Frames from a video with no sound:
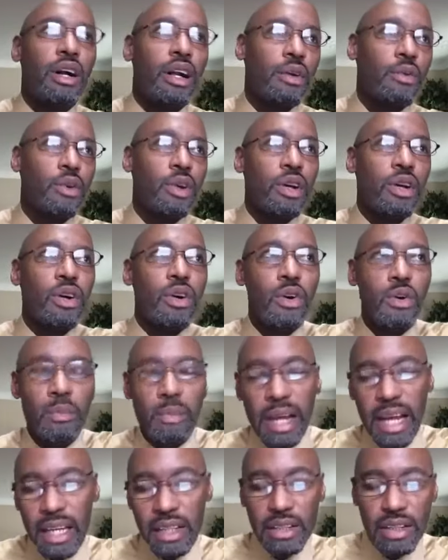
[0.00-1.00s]
They want to go
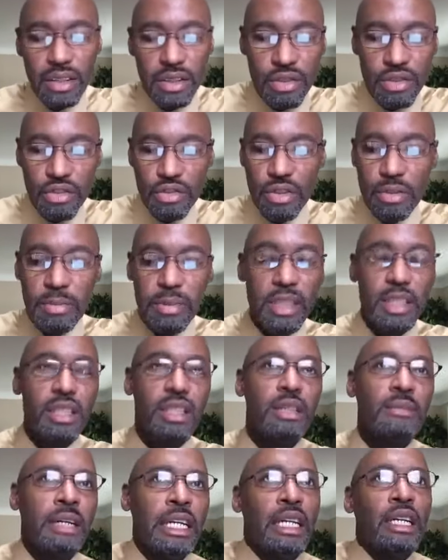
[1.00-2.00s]
back to the strip
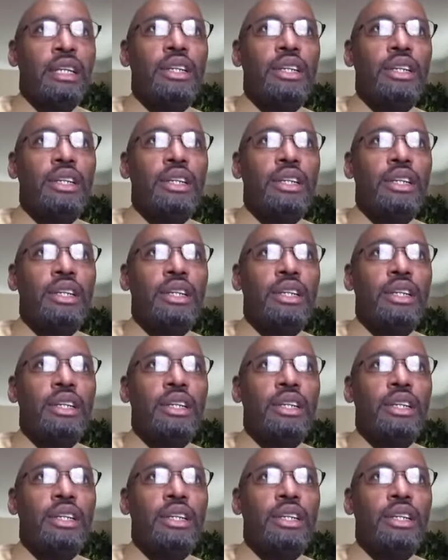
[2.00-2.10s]
club.